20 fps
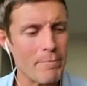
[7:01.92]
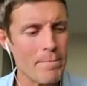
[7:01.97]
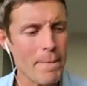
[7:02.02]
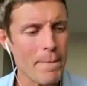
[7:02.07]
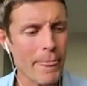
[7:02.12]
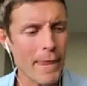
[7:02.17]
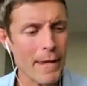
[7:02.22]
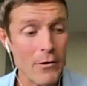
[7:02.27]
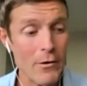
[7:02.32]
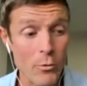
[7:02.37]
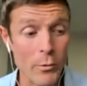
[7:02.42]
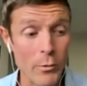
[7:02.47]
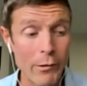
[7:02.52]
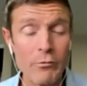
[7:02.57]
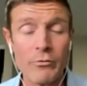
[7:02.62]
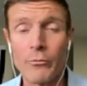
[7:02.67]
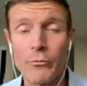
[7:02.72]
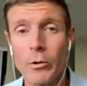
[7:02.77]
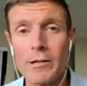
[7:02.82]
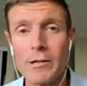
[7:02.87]
when I
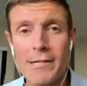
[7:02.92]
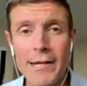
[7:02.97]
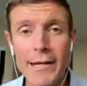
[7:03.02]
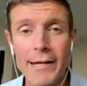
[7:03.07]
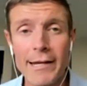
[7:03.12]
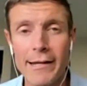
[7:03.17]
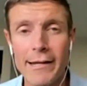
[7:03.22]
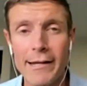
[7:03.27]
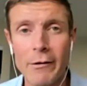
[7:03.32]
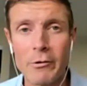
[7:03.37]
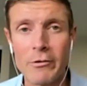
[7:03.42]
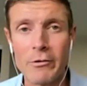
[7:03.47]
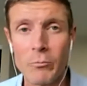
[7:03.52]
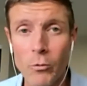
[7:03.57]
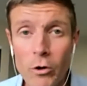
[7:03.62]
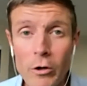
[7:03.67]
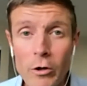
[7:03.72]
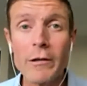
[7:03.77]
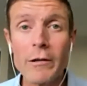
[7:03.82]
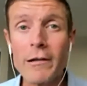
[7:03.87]
was 14, I was
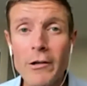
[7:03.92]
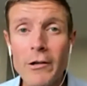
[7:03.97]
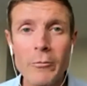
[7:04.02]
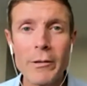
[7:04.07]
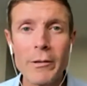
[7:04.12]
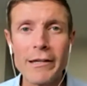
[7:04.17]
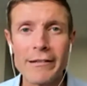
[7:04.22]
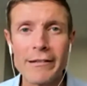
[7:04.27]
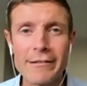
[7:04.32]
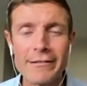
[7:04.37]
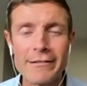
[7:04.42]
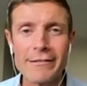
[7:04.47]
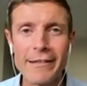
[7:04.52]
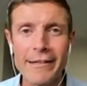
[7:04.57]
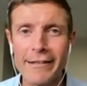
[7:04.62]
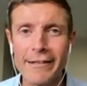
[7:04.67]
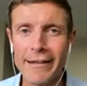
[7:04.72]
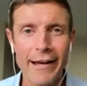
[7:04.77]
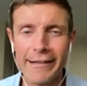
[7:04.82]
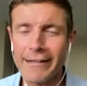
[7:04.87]
morbidly obese,
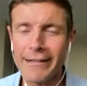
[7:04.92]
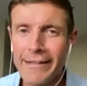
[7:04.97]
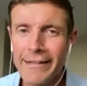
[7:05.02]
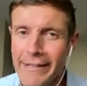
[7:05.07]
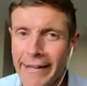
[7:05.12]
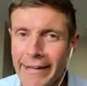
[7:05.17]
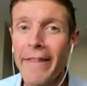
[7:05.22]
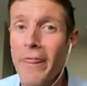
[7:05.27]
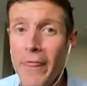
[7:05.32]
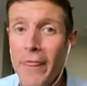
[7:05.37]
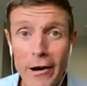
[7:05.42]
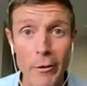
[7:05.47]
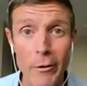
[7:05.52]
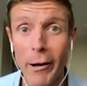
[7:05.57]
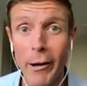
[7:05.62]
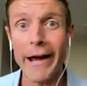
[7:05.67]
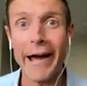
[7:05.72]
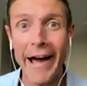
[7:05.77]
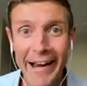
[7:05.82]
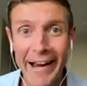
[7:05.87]
and I didn't get there
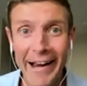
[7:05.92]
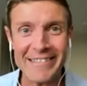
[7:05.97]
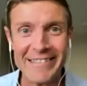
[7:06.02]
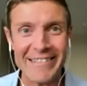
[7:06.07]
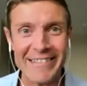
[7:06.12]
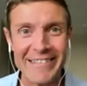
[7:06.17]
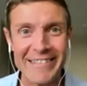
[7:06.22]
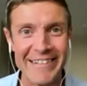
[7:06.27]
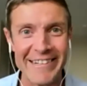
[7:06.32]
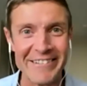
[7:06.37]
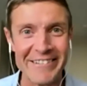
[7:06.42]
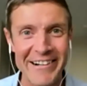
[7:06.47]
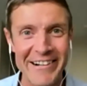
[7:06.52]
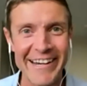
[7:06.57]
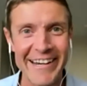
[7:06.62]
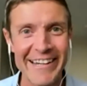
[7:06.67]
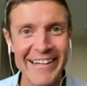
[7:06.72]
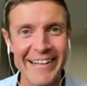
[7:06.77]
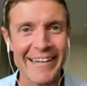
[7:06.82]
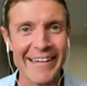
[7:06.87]
by accident,
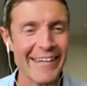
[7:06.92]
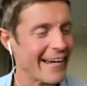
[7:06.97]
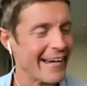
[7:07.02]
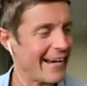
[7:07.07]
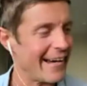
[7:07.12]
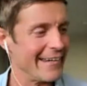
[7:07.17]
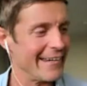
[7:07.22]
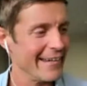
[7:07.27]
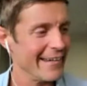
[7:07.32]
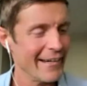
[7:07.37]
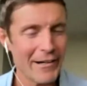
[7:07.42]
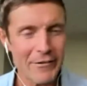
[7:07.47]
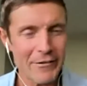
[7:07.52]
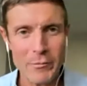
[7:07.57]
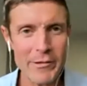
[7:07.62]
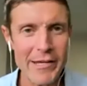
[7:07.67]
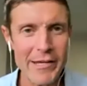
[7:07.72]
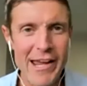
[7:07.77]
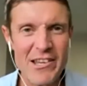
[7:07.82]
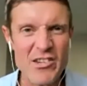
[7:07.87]
right? Like
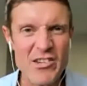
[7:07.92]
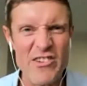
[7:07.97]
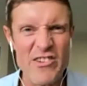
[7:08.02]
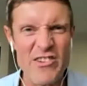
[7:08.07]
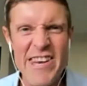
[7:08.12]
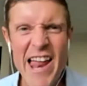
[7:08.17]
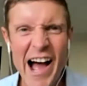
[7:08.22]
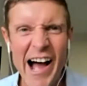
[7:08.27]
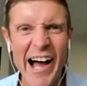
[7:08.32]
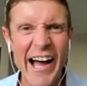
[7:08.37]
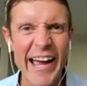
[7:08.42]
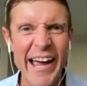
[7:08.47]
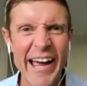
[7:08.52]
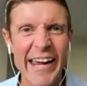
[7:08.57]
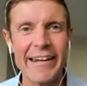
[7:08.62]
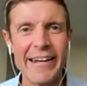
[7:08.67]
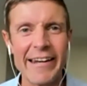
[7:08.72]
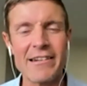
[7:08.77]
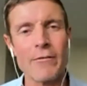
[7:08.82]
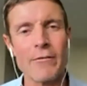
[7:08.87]
from the age of
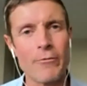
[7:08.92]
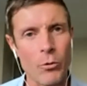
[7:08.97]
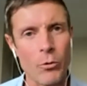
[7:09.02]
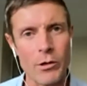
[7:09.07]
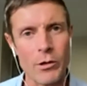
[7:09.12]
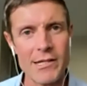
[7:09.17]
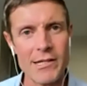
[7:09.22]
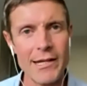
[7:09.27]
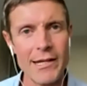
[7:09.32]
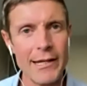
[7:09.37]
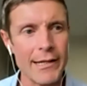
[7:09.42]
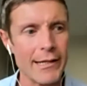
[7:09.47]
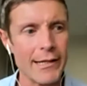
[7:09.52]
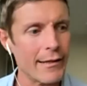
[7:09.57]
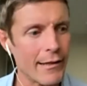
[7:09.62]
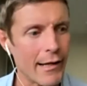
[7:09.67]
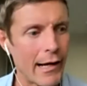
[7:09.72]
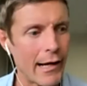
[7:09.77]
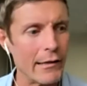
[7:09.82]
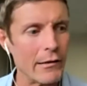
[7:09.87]
9 to
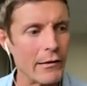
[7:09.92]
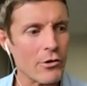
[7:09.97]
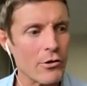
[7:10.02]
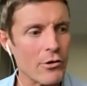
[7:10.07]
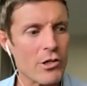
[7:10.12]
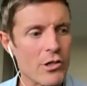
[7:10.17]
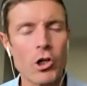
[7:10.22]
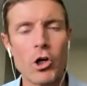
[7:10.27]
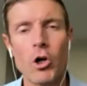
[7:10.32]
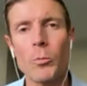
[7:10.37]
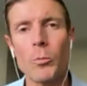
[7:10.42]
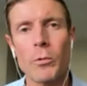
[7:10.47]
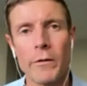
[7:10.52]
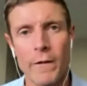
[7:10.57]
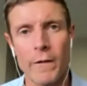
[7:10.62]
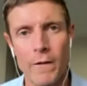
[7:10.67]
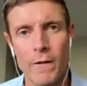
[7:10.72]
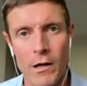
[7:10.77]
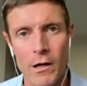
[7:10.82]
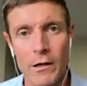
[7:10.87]
14, I learned to cope
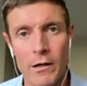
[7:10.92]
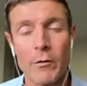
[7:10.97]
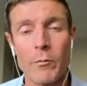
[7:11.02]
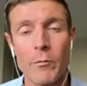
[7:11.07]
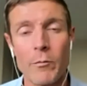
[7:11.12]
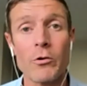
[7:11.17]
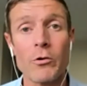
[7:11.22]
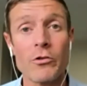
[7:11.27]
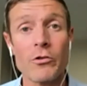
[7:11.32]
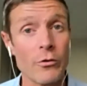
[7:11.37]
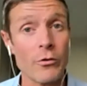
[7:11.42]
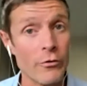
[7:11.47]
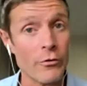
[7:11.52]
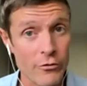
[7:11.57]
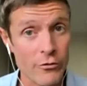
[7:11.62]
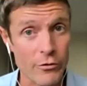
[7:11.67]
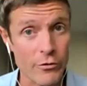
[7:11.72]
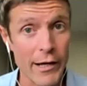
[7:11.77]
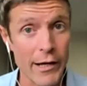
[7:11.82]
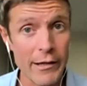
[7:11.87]
with a lot of emotional
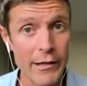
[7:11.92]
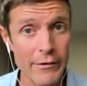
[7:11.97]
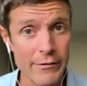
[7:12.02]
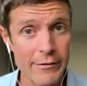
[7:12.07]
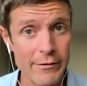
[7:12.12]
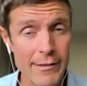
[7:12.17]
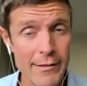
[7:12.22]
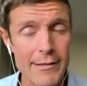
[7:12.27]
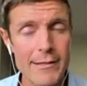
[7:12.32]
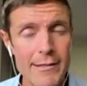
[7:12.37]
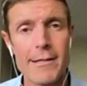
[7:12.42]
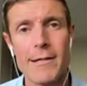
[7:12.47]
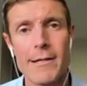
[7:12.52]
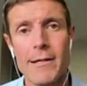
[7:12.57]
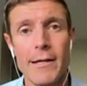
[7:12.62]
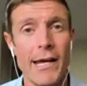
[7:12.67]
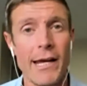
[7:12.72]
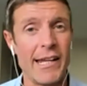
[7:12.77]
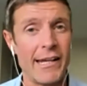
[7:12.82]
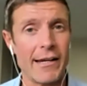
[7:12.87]
stress
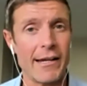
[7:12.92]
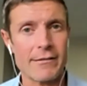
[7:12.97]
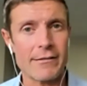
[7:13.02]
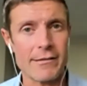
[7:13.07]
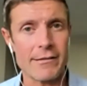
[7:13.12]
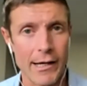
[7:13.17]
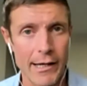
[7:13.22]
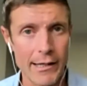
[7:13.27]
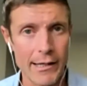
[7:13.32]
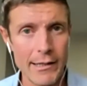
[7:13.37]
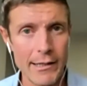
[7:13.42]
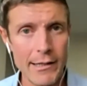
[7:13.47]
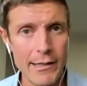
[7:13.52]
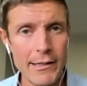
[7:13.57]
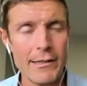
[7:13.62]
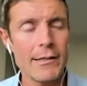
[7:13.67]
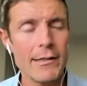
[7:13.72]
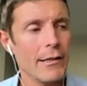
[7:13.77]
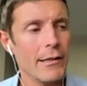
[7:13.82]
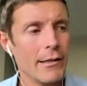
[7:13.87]
and anxiety
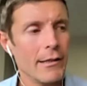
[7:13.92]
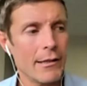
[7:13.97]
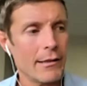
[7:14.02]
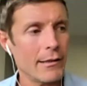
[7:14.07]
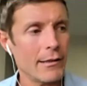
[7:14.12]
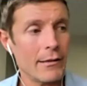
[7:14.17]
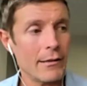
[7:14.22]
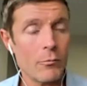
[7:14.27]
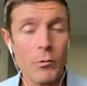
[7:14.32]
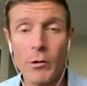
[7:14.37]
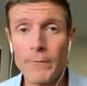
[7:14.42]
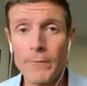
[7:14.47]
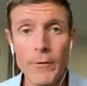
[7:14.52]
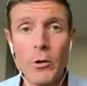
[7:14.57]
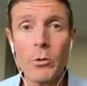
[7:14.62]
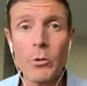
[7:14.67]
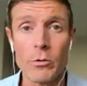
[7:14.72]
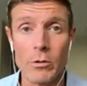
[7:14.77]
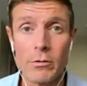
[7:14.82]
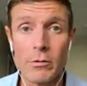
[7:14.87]
with
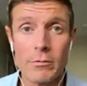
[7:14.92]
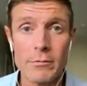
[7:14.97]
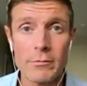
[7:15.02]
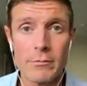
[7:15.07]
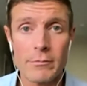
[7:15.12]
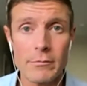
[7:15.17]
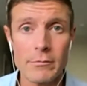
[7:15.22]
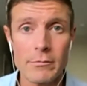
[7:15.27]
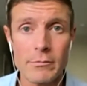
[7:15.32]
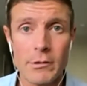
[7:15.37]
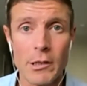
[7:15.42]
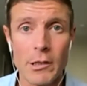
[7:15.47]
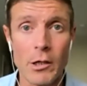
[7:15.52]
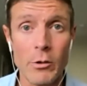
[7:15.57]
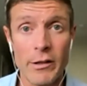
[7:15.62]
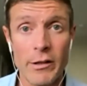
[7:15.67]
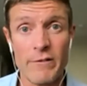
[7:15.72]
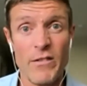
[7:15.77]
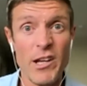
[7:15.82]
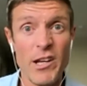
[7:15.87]
food,
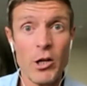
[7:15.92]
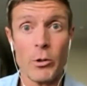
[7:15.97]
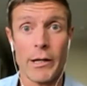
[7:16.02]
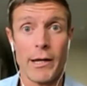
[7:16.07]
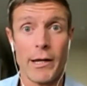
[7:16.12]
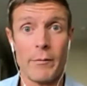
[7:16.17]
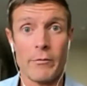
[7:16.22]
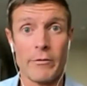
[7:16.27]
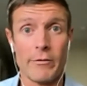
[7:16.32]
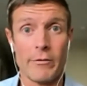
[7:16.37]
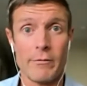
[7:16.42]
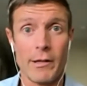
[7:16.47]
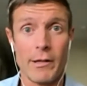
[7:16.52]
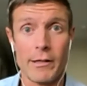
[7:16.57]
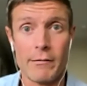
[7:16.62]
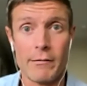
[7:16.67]
and video games, like